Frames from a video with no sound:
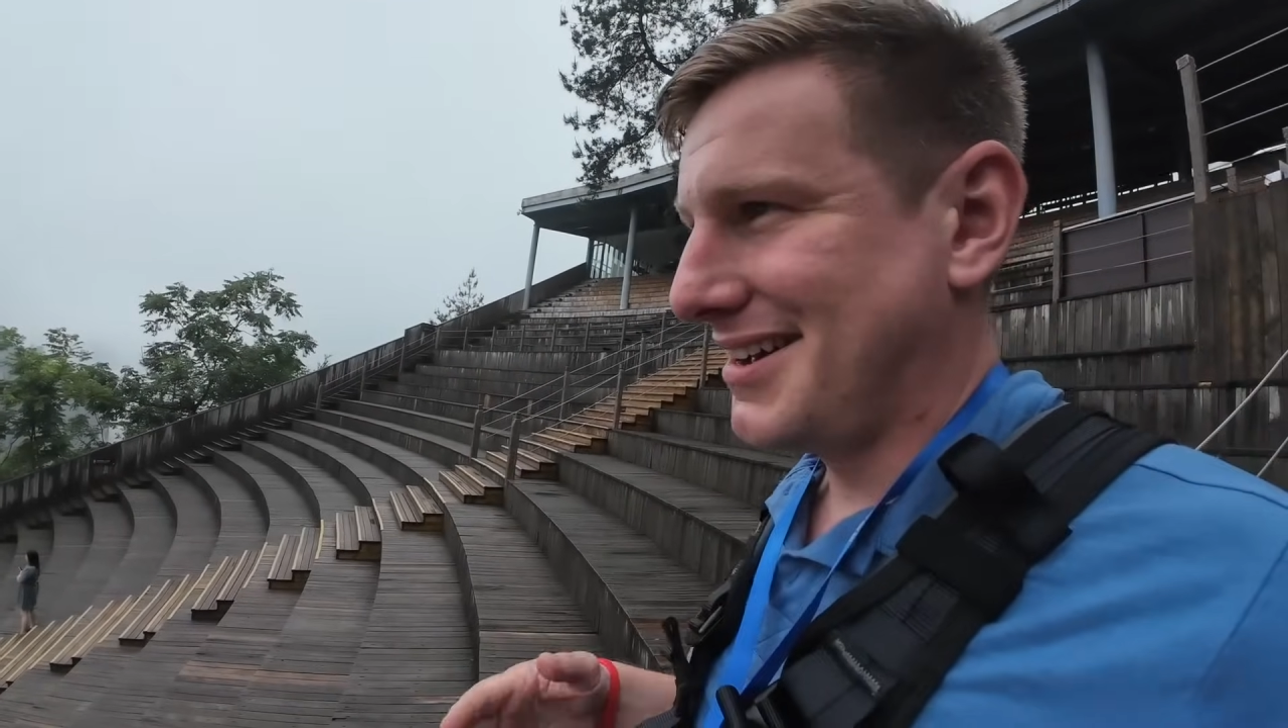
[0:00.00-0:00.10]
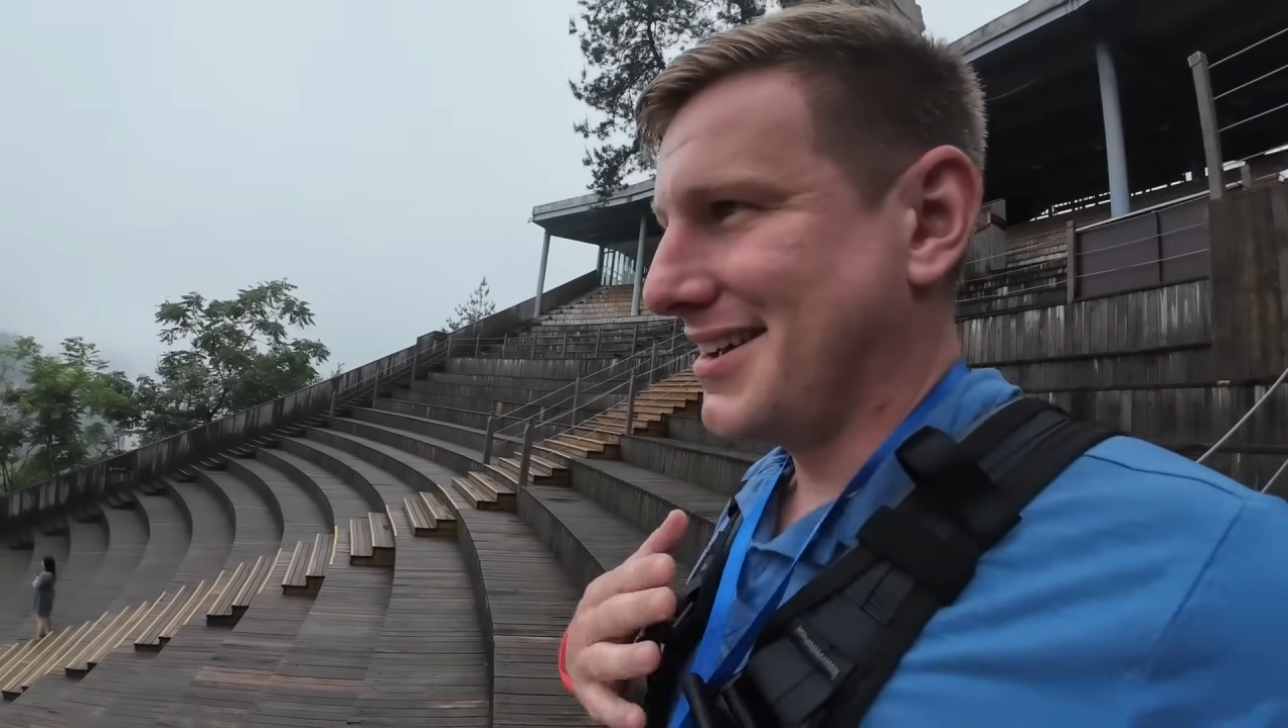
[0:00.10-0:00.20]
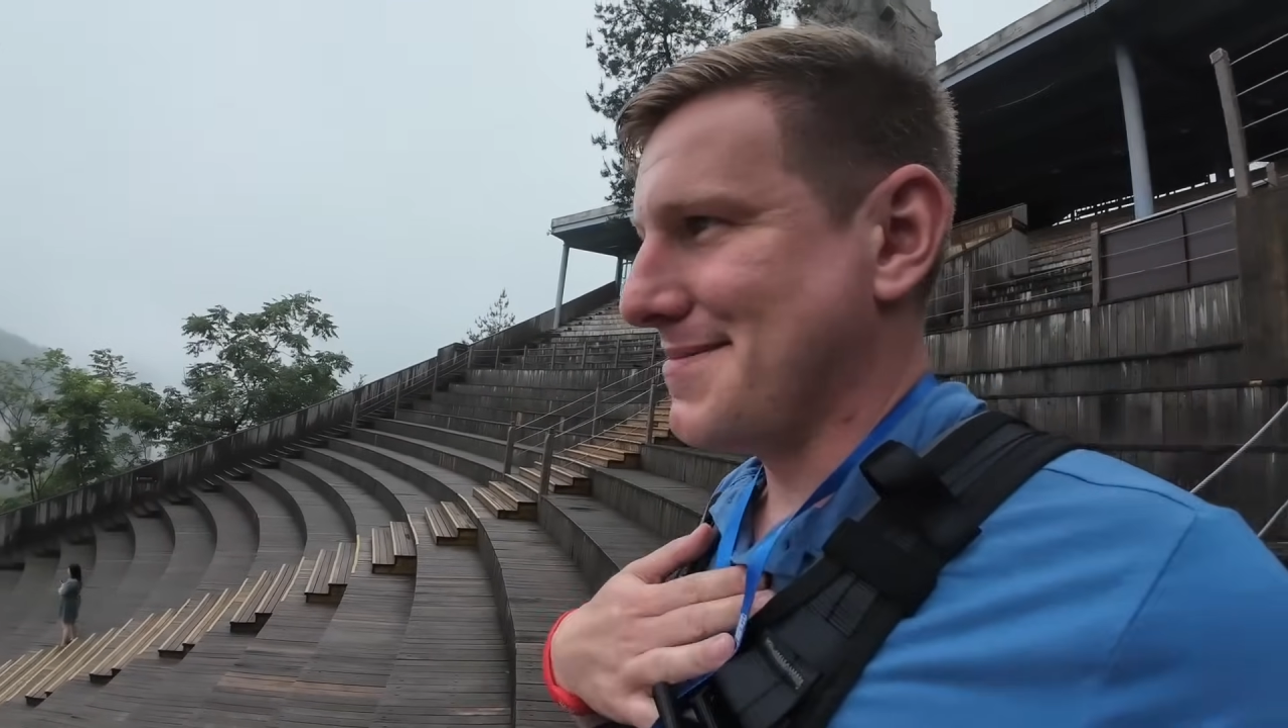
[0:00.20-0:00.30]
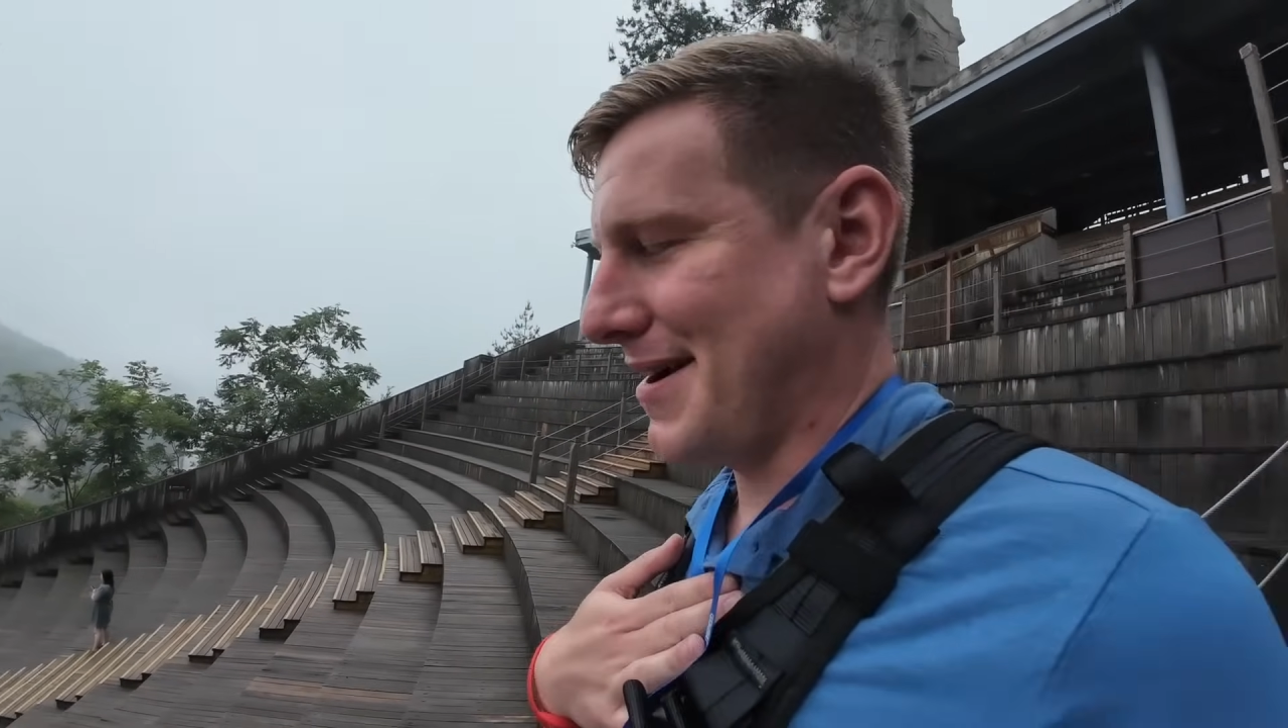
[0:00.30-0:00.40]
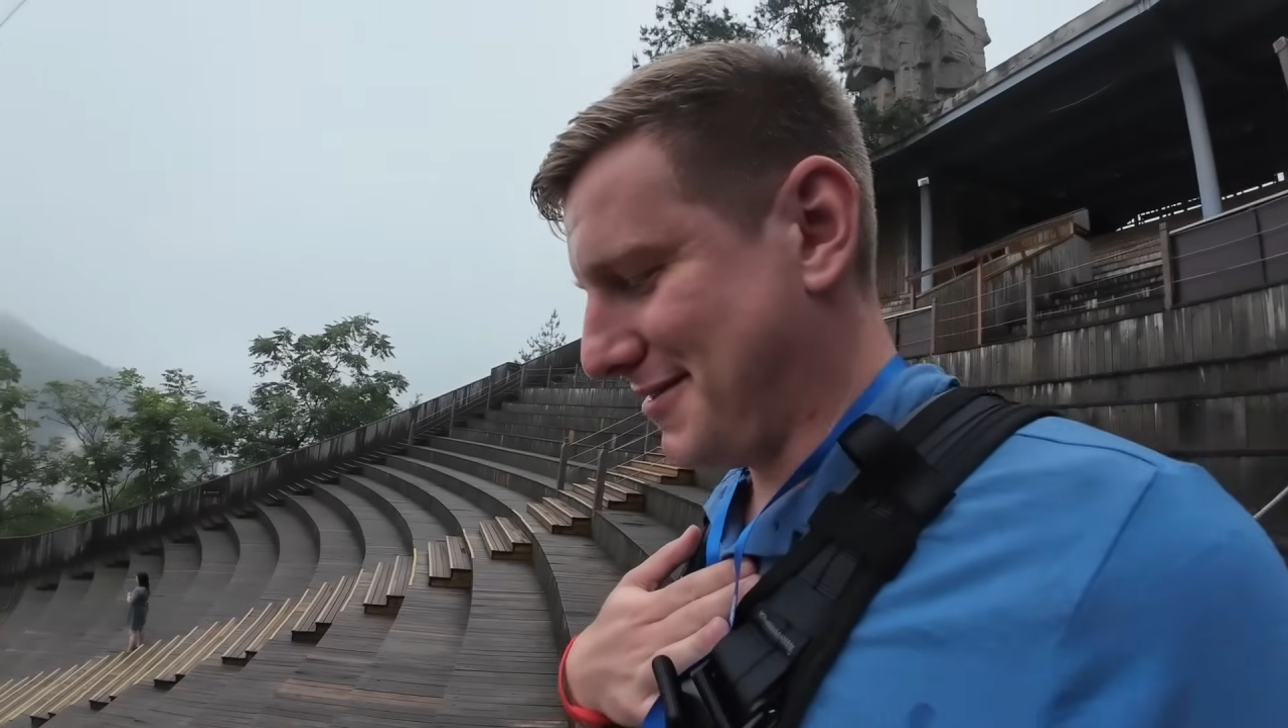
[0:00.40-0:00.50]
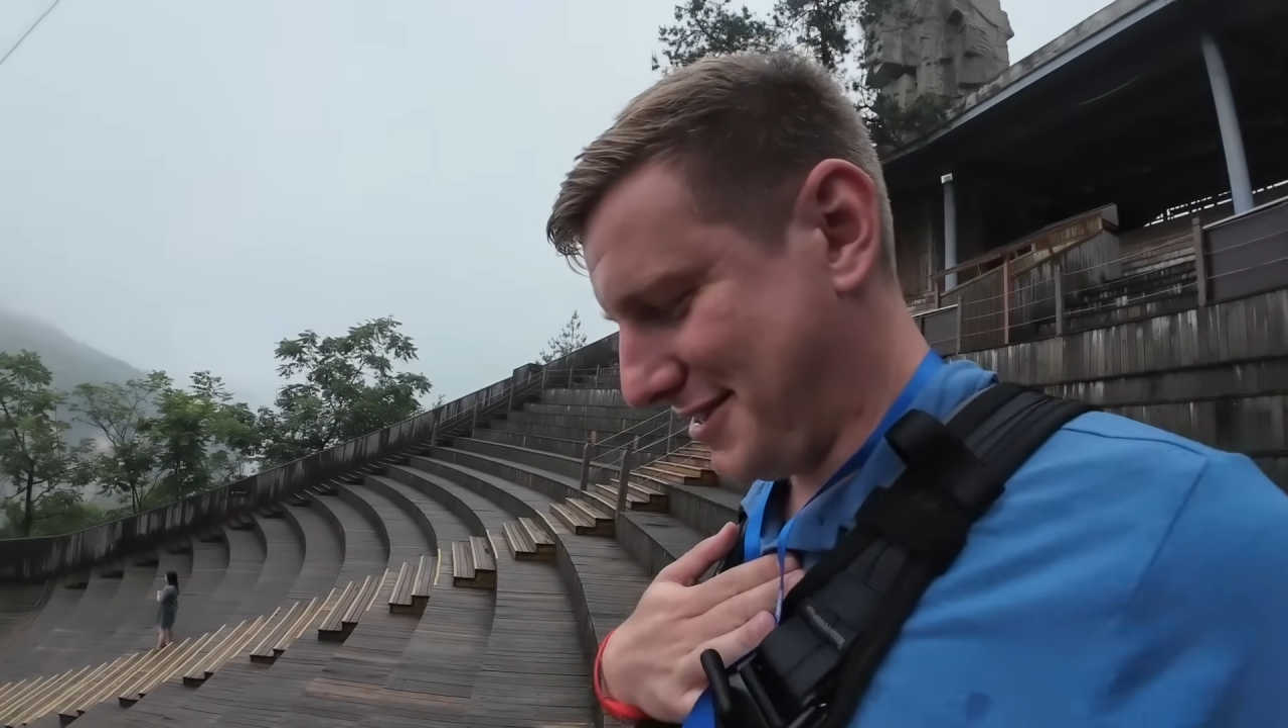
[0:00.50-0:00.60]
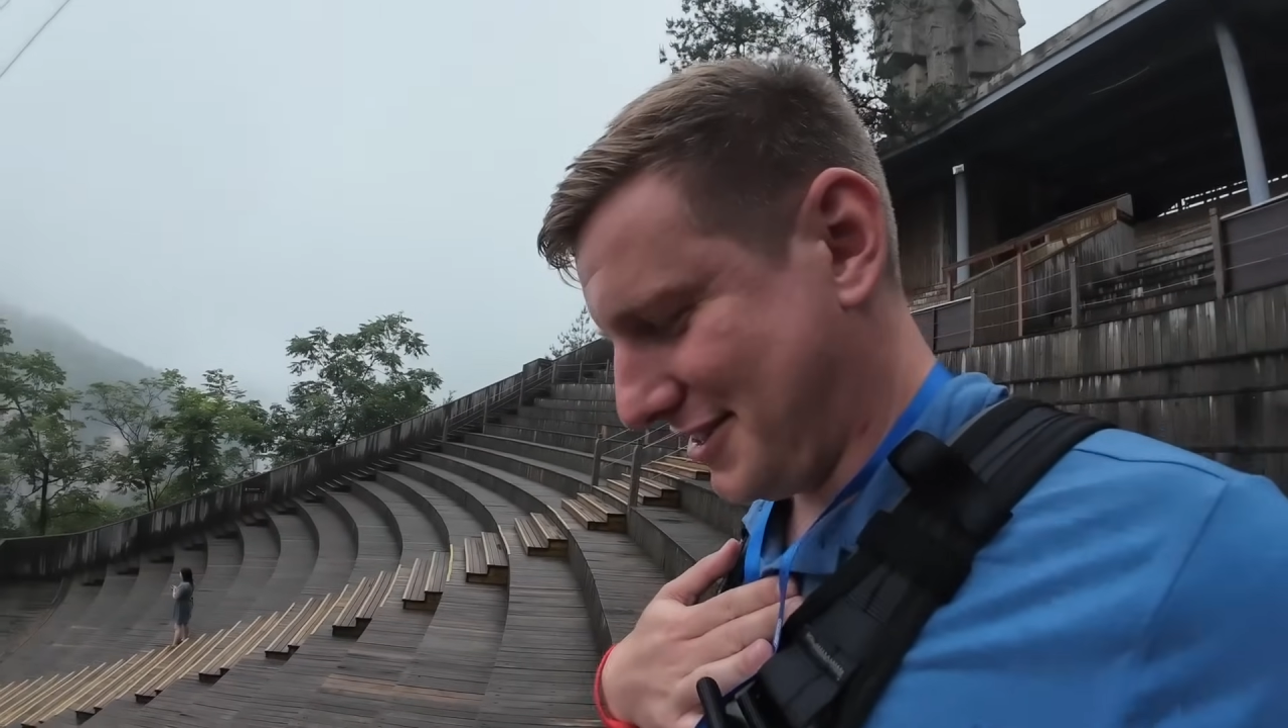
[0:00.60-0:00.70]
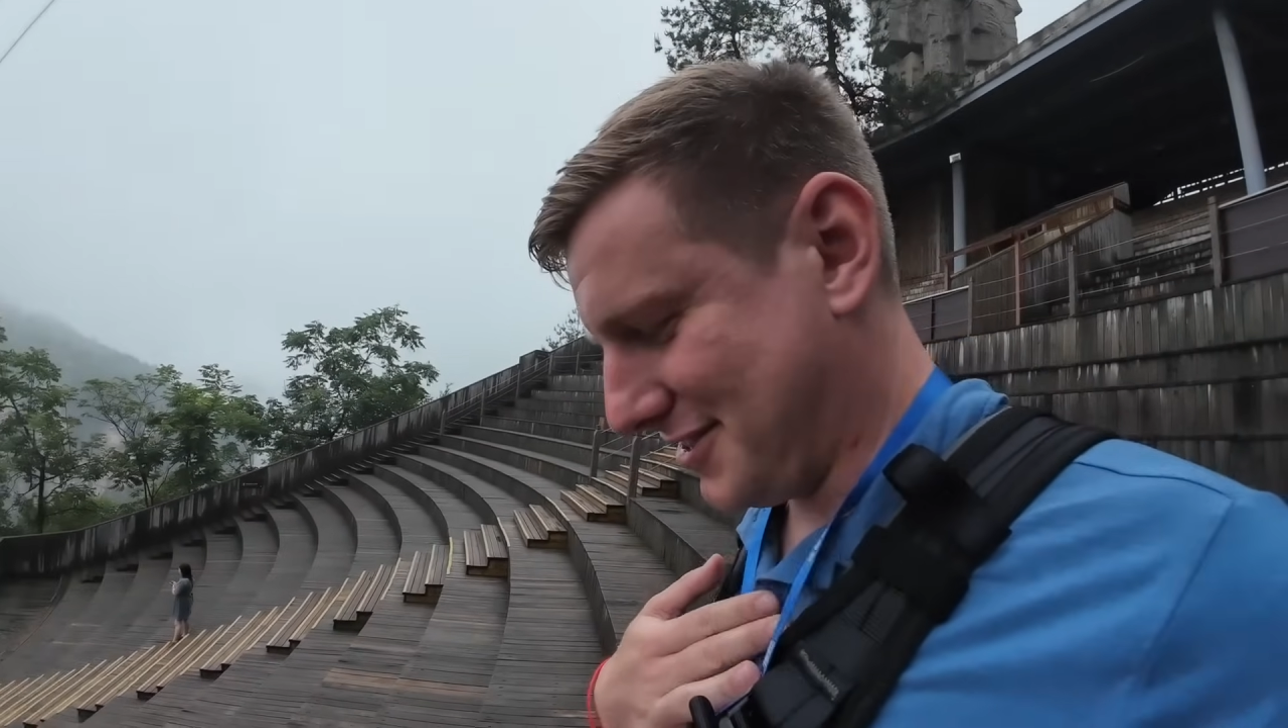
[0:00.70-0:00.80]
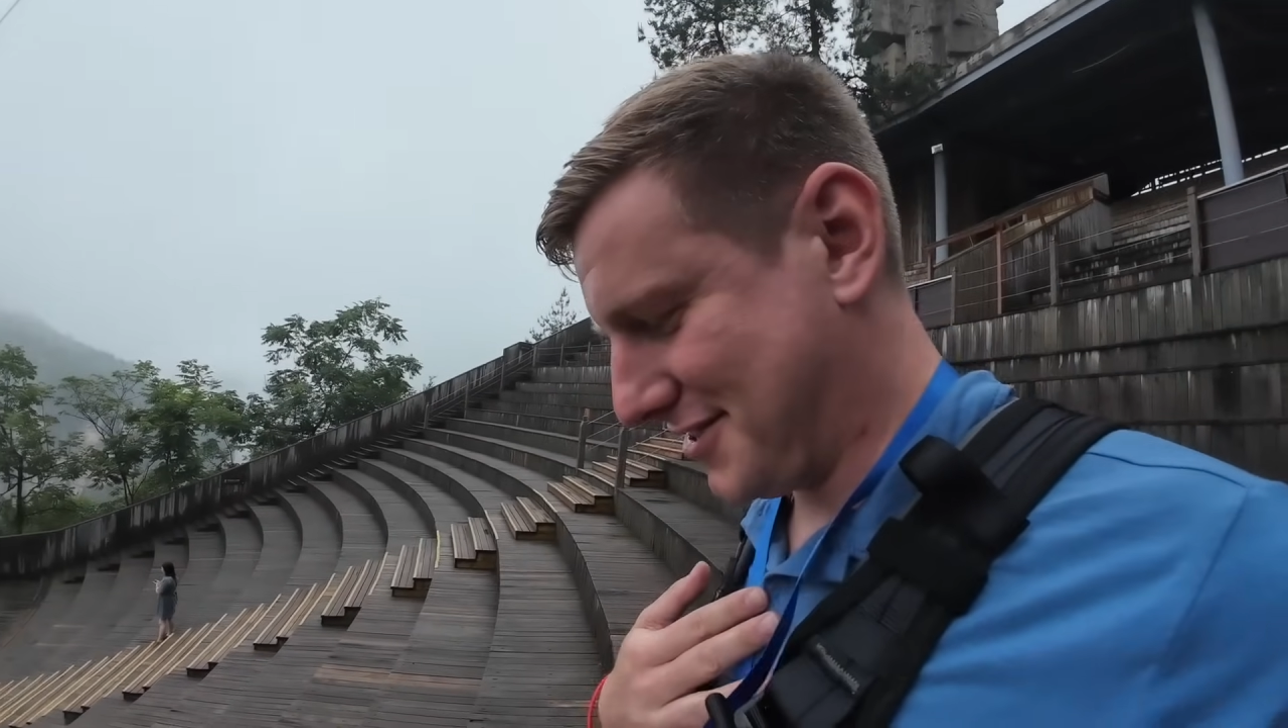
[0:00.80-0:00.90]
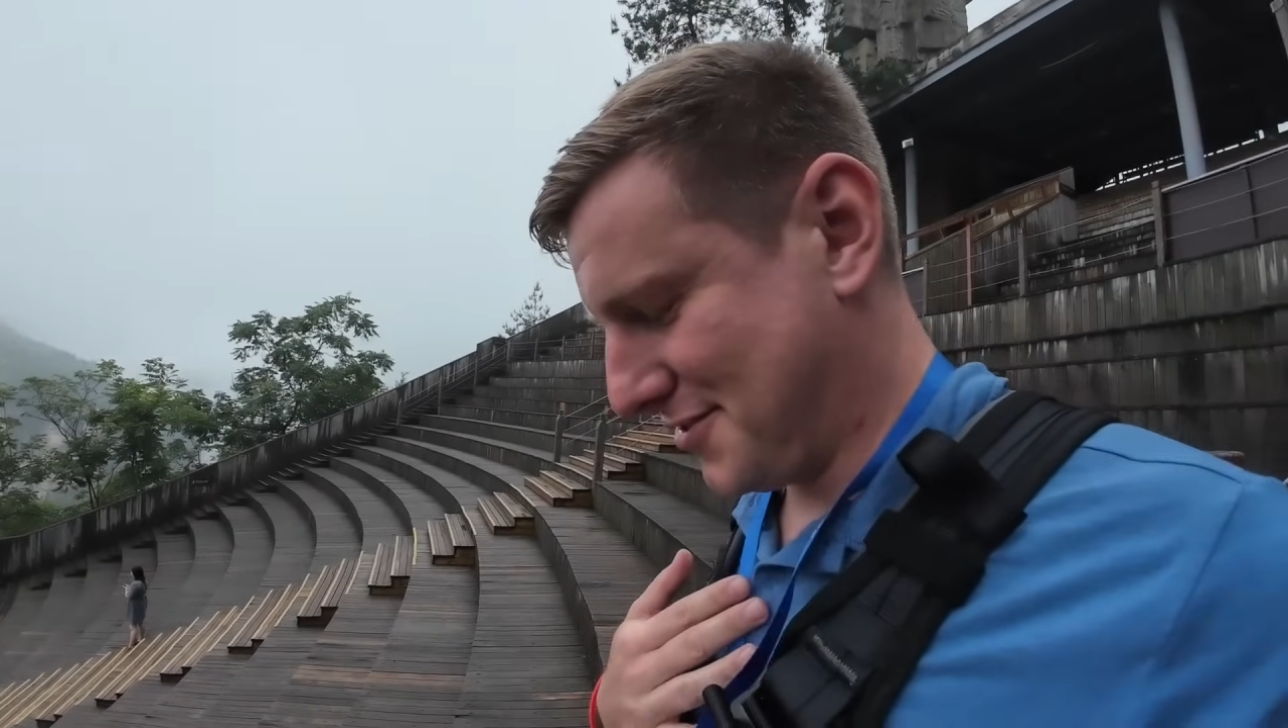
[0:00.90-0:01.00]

Apparently, it's